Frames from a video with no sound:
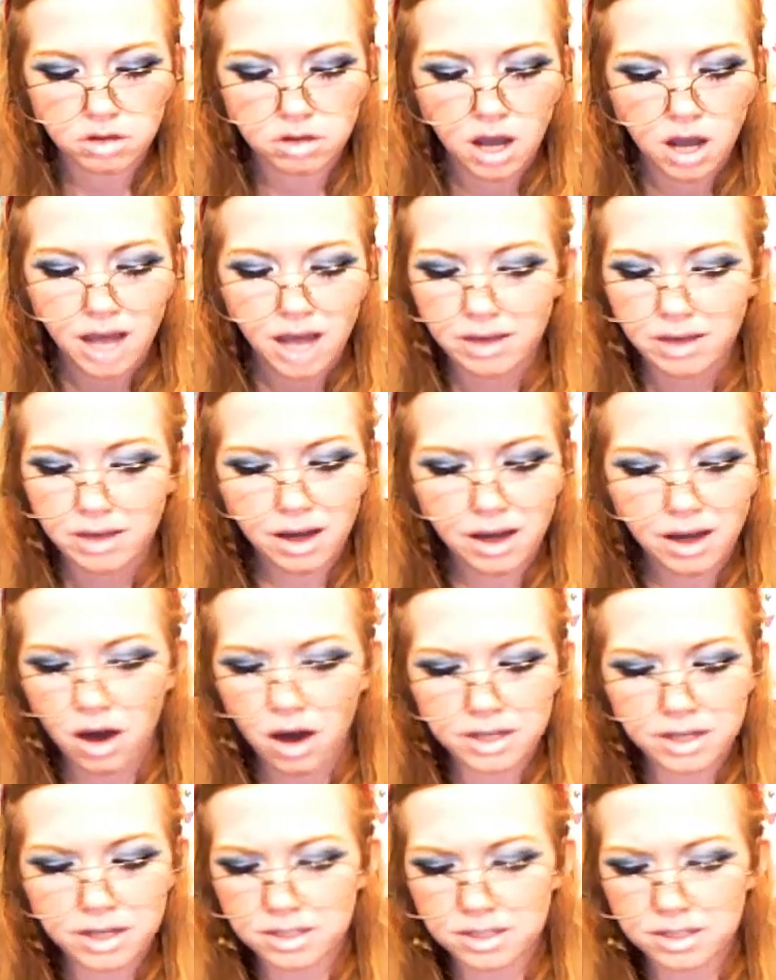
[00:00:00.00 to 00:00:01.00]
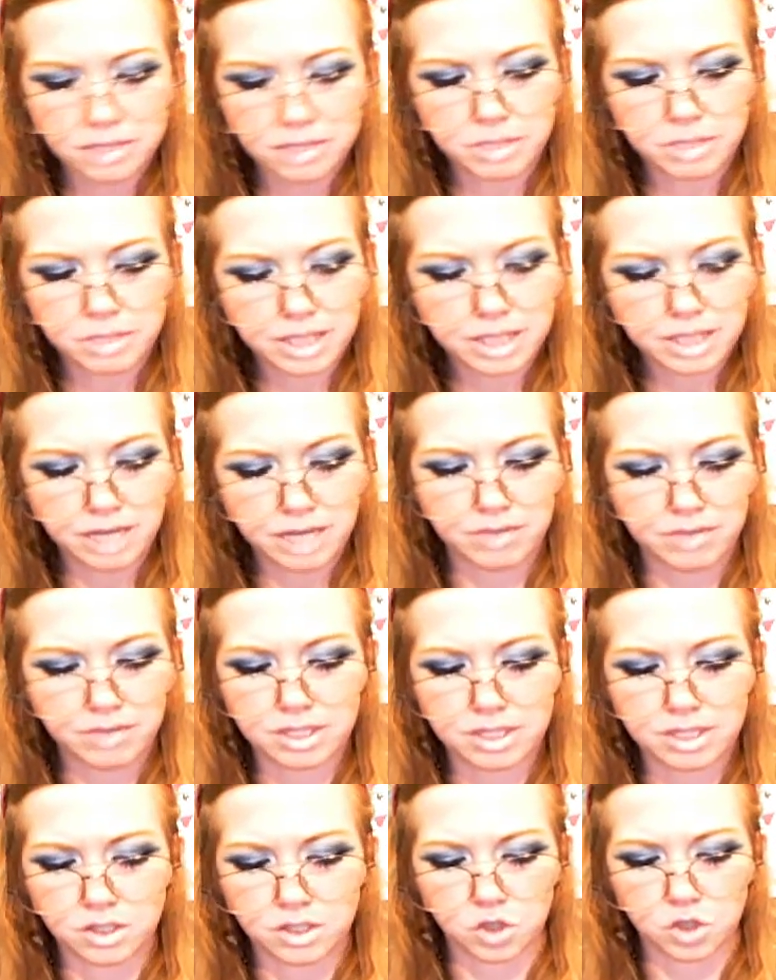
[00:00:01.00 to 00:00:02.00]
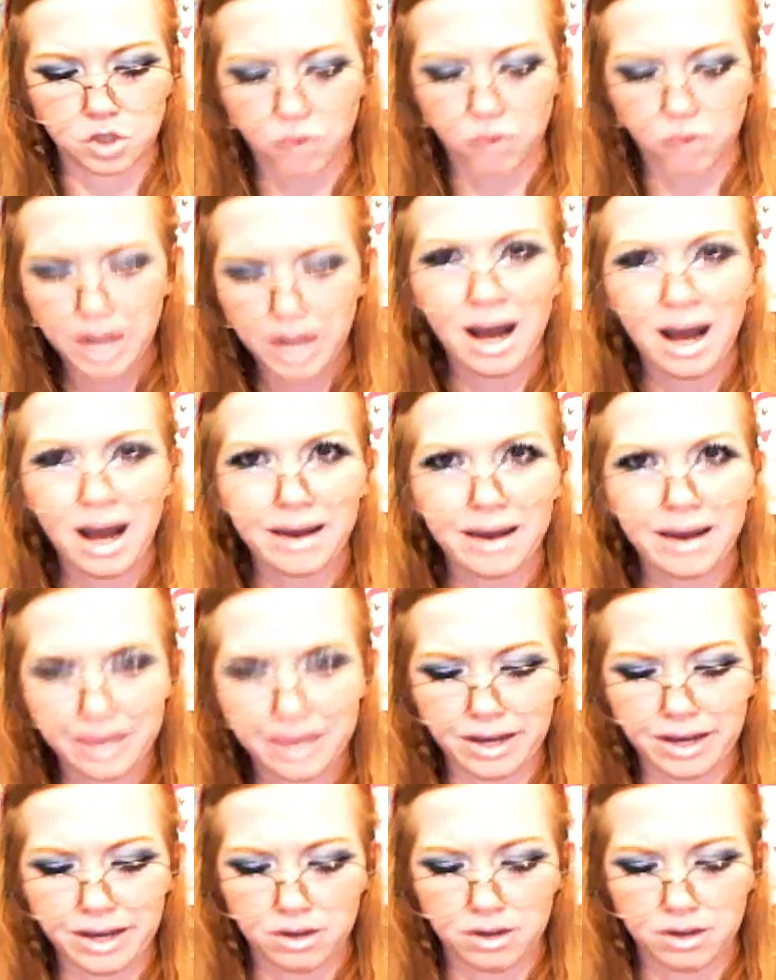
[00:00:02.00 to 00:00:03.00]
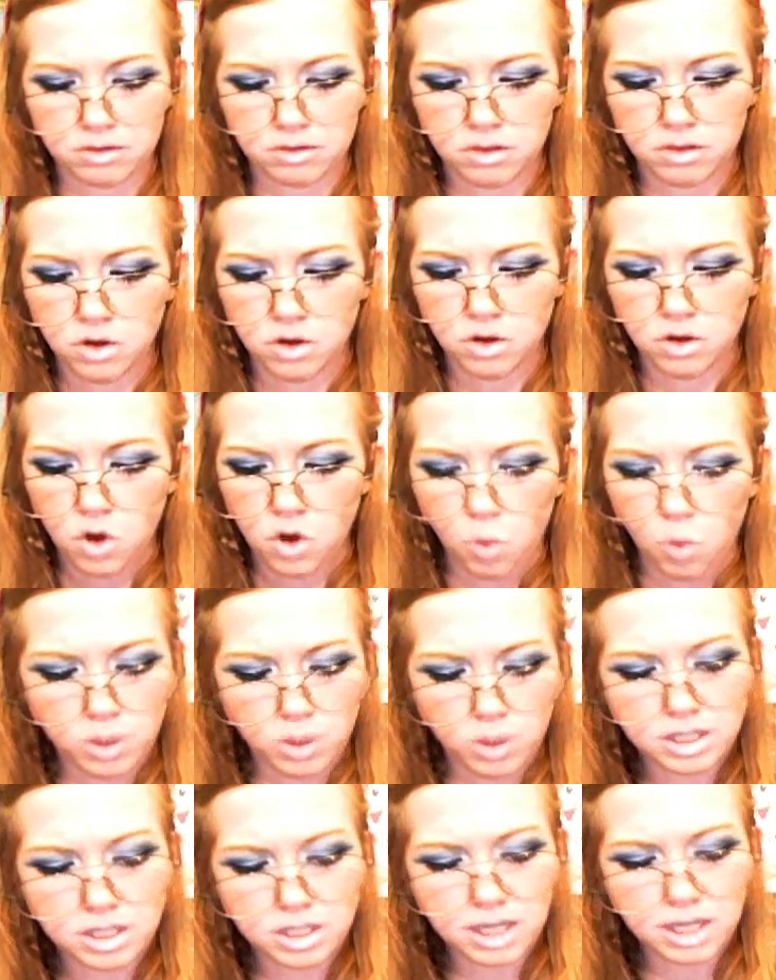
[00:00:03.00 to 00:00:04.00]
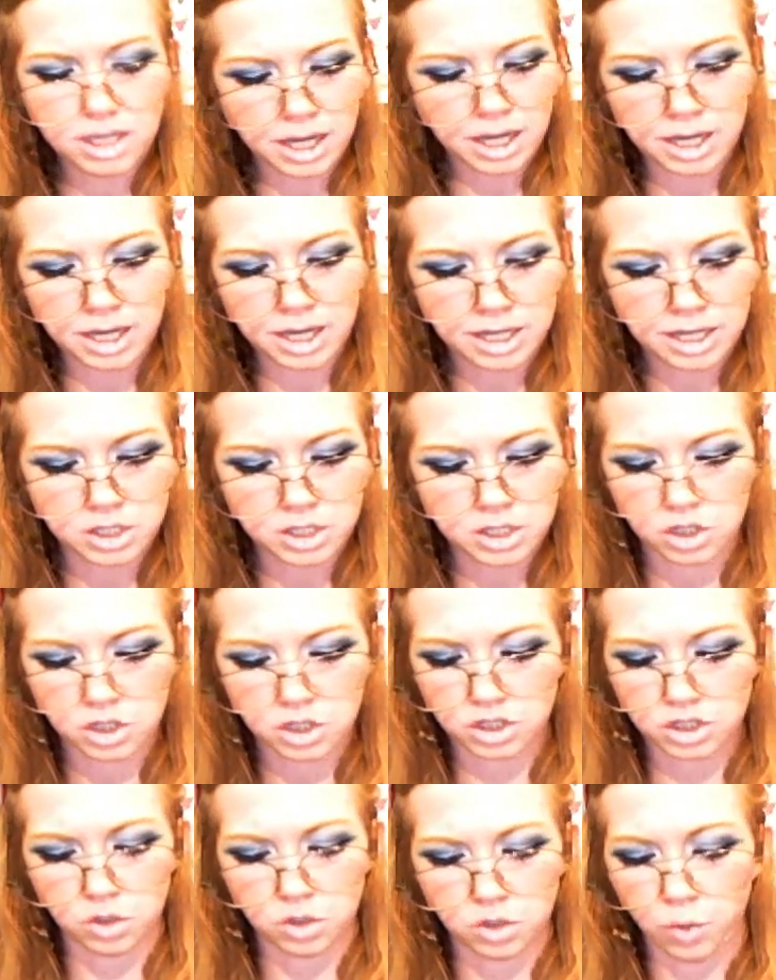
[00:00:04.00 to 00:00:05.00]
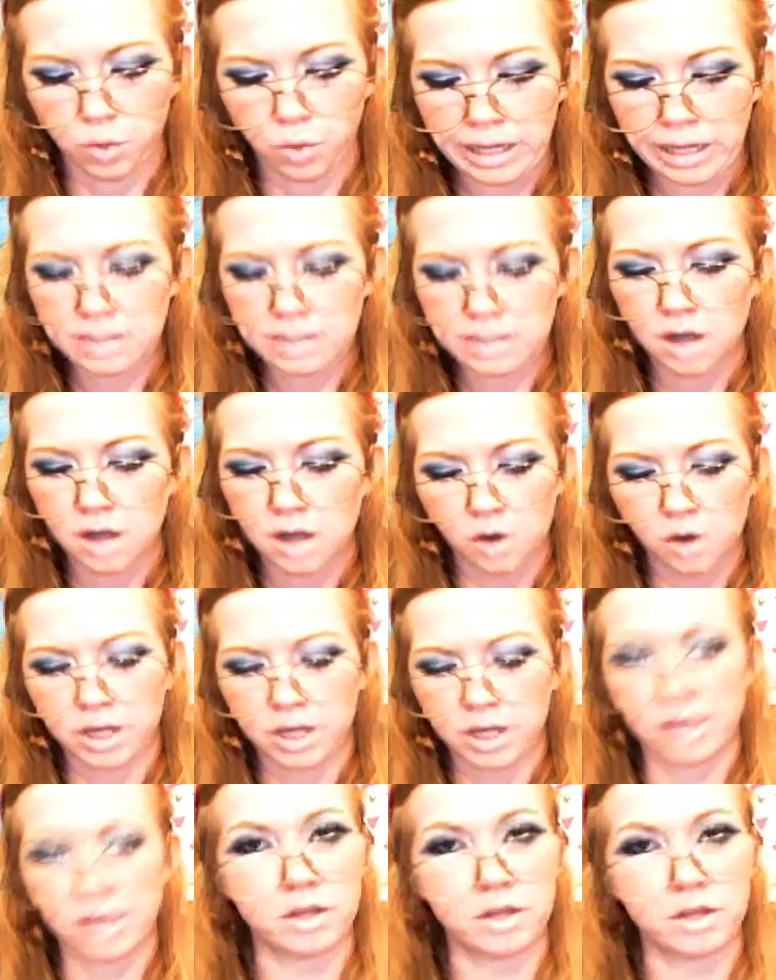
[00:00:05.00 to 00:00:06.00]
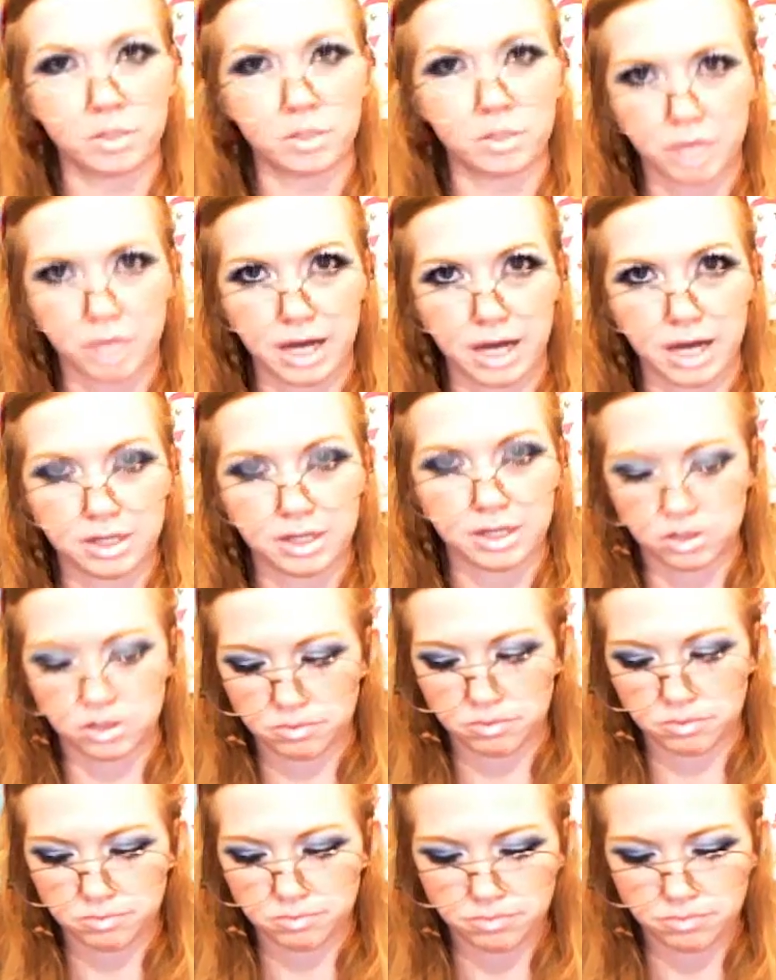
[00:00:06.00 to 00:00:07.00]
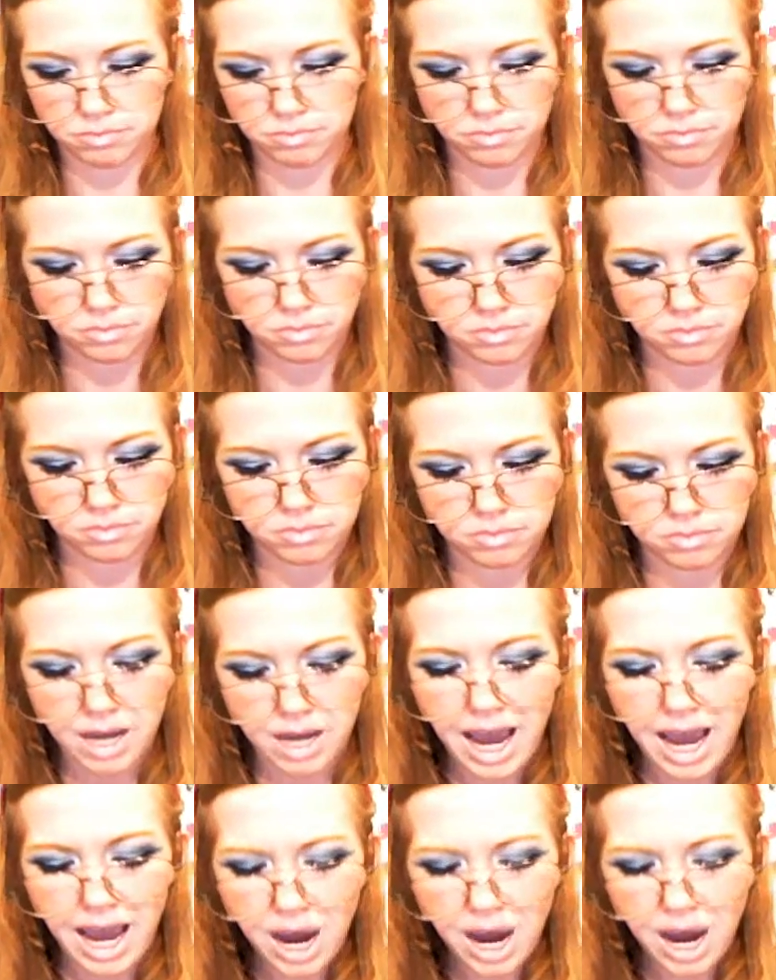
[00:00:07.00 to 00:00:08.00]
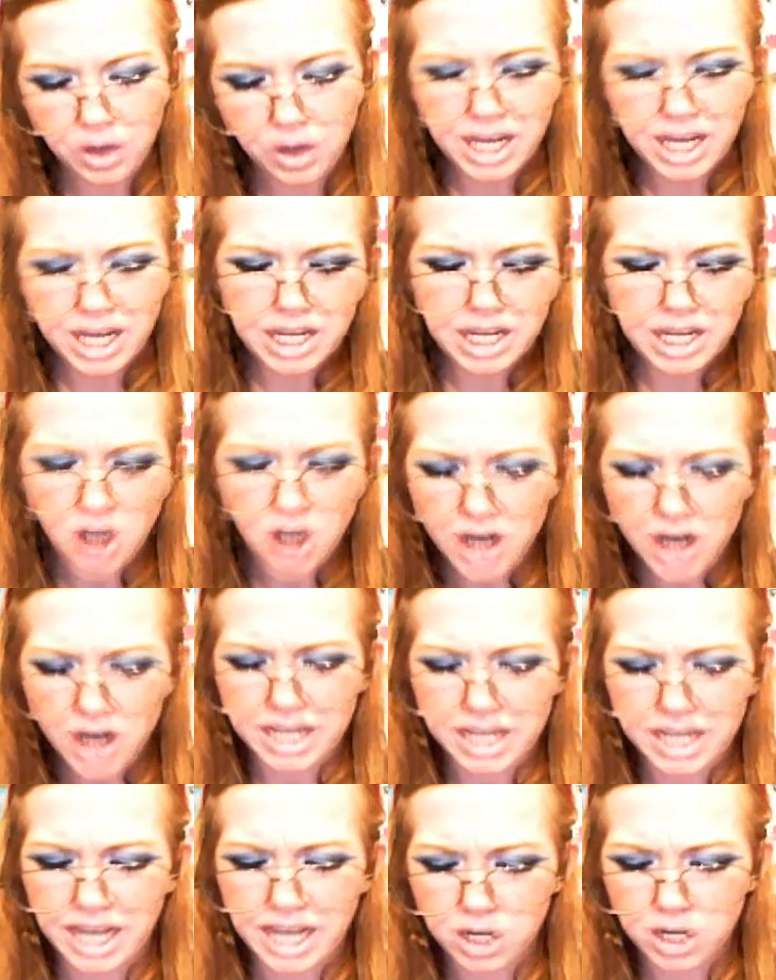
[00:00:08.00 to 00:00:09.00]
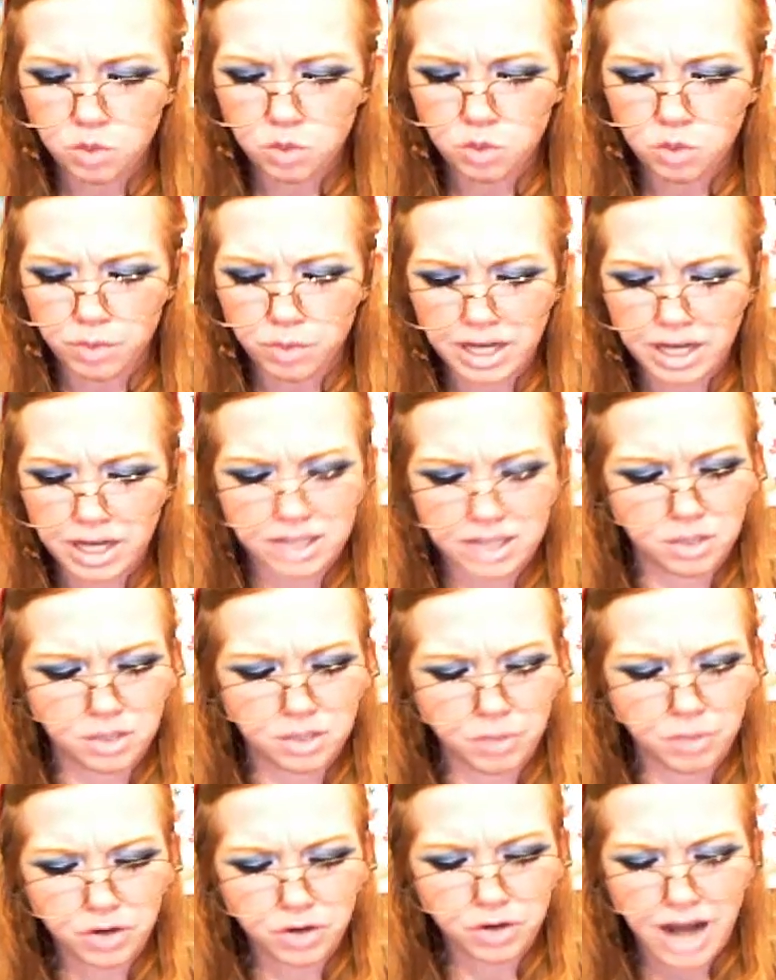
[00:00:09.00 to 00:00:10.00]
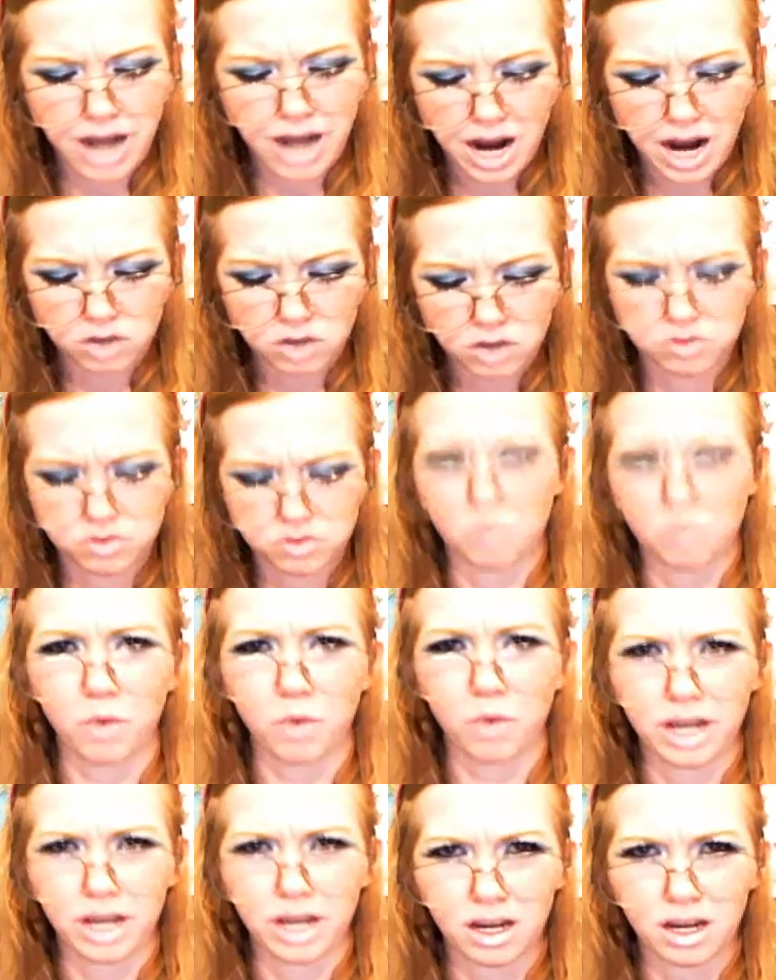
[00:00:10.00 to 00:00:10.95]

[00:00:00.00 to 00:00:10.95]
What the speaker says: They honestly believe this is a great idea. Once again, it's just the weed talking in their place. How idiotic can you be to build a house from weed?